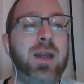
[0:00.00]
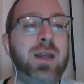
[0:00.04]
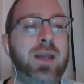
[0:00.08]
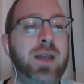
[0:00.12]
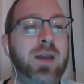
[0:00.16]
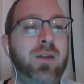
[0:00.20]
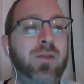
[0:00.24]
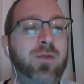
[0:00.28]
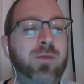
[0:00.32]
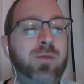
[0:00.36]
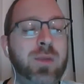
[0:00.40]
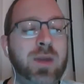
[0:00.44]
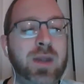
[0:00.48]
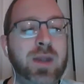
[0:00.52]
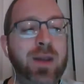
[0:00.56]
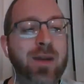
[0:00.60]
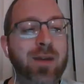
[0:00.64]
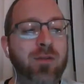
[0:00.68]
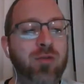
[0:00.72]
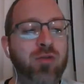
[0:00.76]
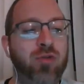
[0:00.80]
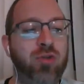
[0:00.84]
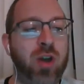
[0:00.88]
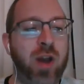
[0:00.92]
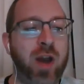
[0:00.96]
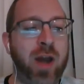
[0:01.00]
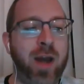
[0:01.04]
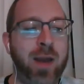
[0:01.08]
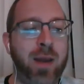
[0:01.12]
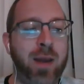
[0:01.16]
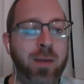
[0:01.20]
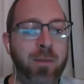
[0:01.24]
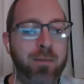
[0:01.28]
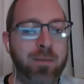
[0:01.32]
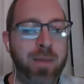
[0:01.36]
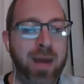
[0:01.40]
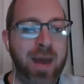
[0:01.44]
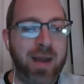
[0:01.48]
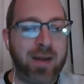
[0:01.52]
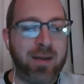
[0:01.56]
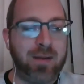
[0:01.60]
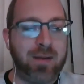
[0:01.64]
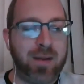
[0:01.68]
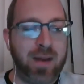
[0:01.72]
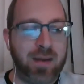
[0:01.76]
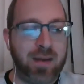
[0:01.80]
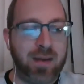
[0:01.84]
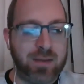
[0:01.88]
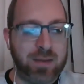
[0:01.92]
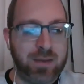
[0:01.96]
Give me John
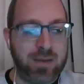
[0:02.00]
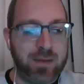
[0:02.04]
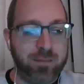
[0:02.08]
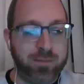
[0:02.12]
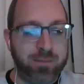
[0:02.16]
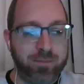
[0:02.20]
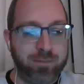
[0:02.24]
Makdessi.